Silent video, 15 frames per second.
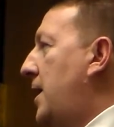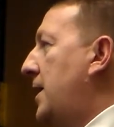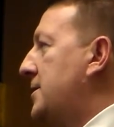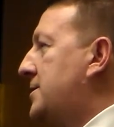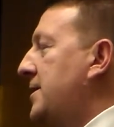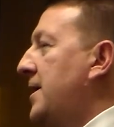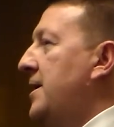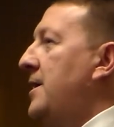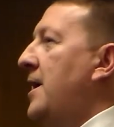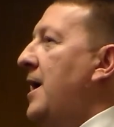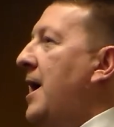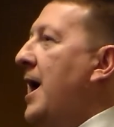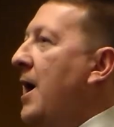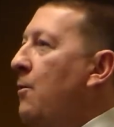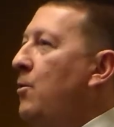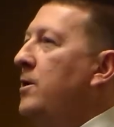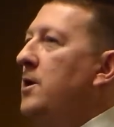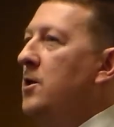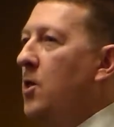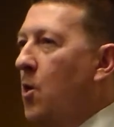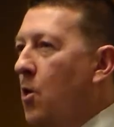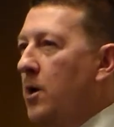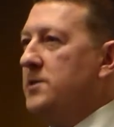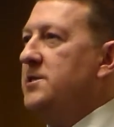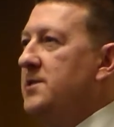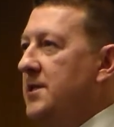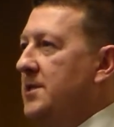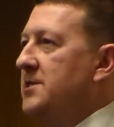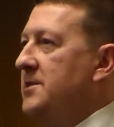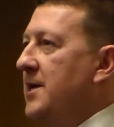I said, I want to launch
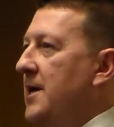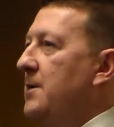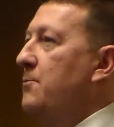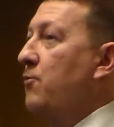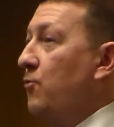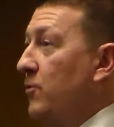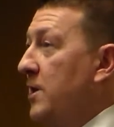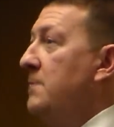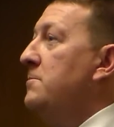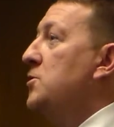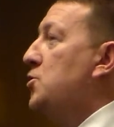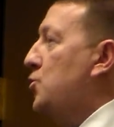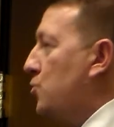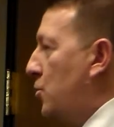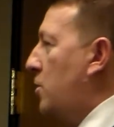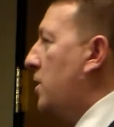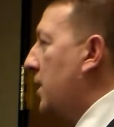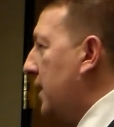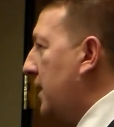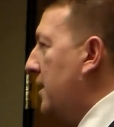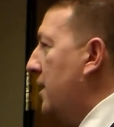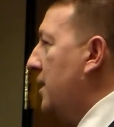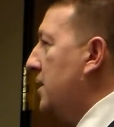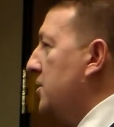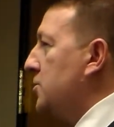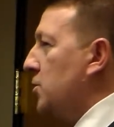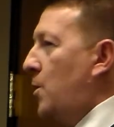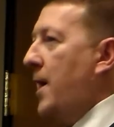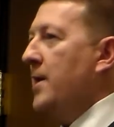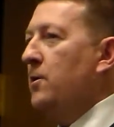this thing prematurely
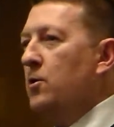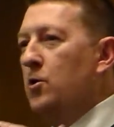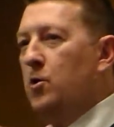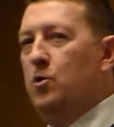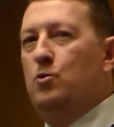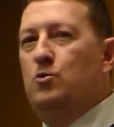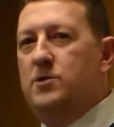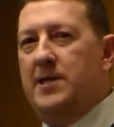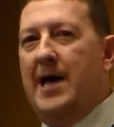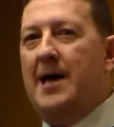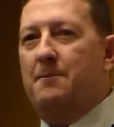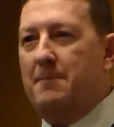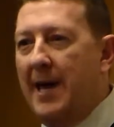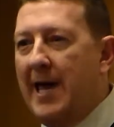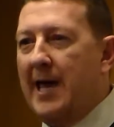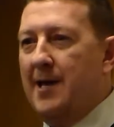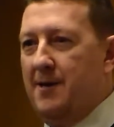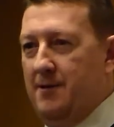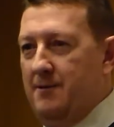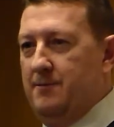so I don't lose that man.